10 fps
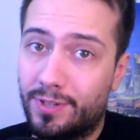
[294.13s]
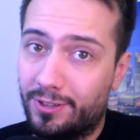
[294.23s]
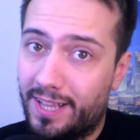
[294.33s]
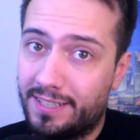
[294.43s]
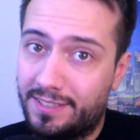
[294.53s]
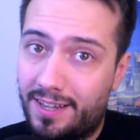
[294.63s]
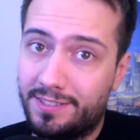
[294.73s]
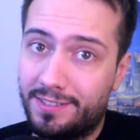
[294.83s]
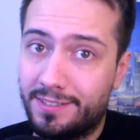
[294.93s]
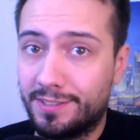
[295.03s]
our last
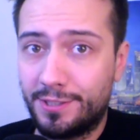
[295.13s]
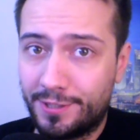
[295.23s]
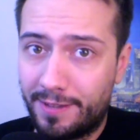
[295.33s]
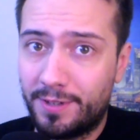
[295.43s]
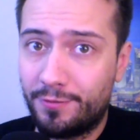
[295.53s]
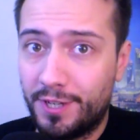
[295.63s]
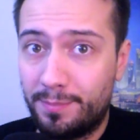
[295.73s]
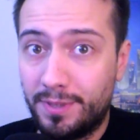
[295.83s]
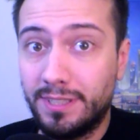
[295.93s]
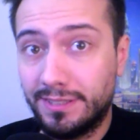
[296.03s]
test is at
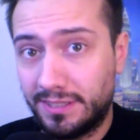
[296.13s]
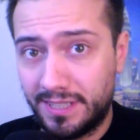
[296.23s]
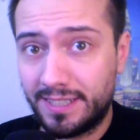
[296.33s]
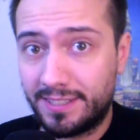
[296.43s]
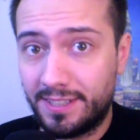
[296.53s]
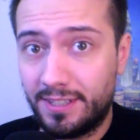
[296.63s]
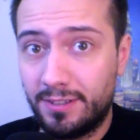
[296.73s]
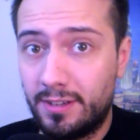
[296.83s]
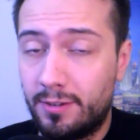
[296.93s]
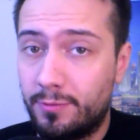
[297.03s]
720p 60
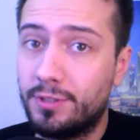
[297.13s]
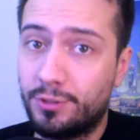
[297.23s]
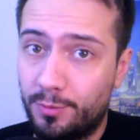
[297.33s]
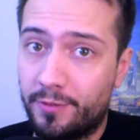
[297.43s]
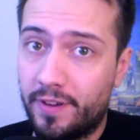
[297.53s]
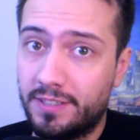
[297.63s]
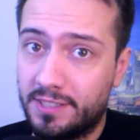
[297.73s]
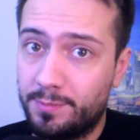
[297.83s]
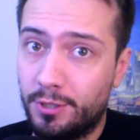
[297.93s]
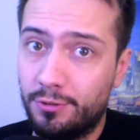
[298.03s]
with the super fast
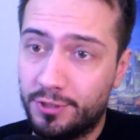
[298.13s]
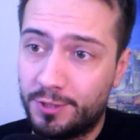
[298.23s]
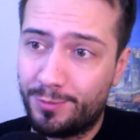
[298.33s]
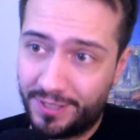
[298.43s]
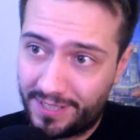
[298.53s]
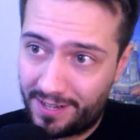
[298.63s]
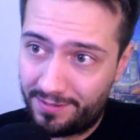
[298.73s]
CPU usage preset.